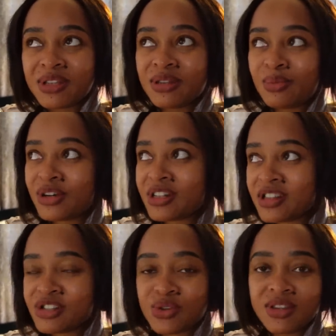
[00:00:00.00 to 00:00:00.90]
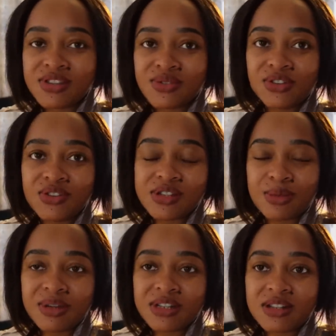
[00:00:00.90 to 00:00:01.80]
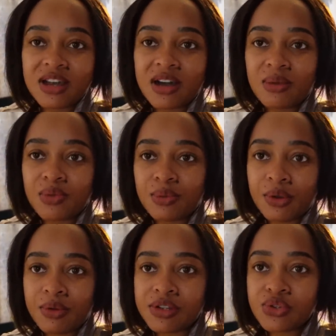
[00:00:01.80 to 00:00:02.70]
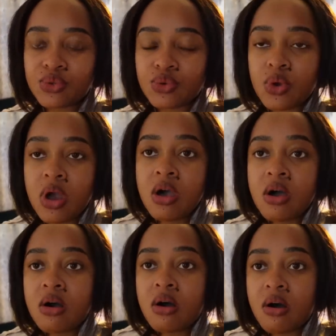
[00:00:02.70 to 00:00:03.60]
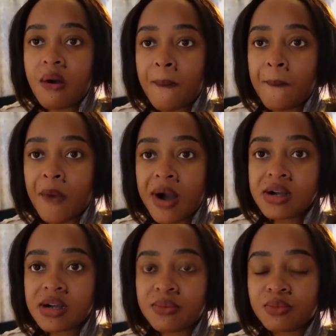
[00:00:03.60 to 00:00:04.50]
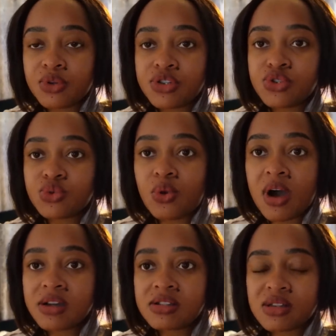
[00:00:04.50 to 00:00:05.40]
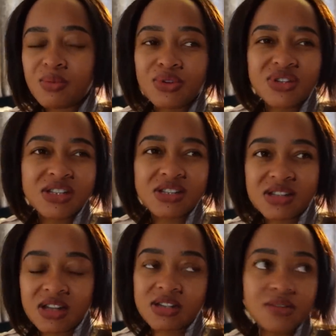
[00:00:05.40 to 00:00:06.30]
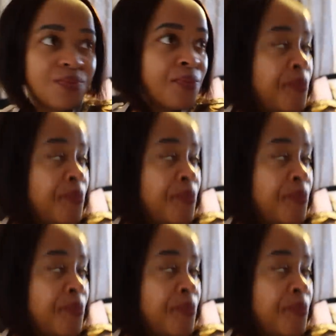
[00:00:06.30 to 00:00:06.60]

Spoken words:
in the morning. That's why this video is a bit dark. I'm on my way to work. I'm going to work. It's about 6:30.